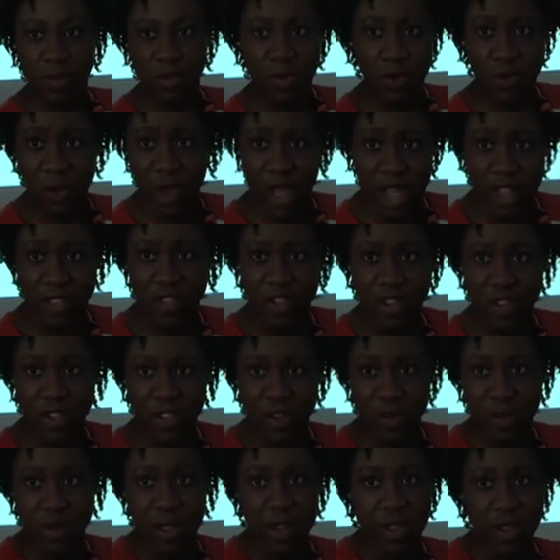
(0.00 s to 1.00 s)
not actually
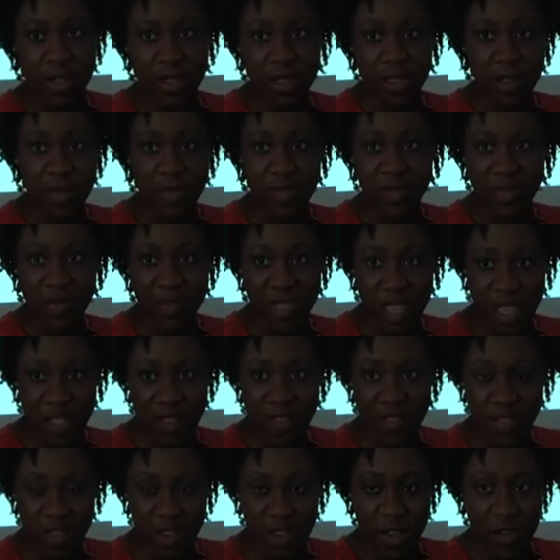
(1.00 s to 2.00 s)
doing anything
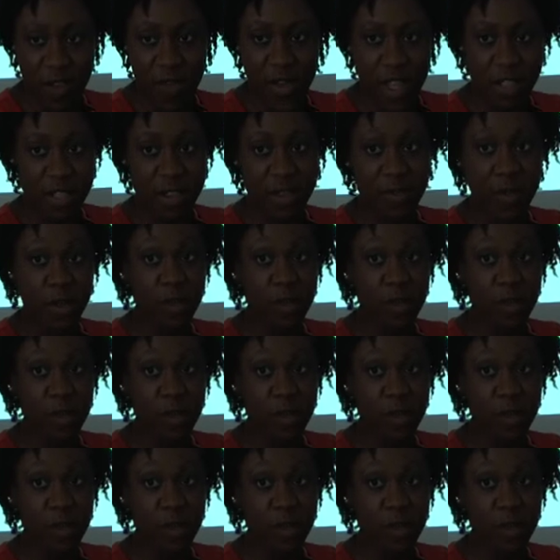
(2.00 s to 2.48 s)
that's effective,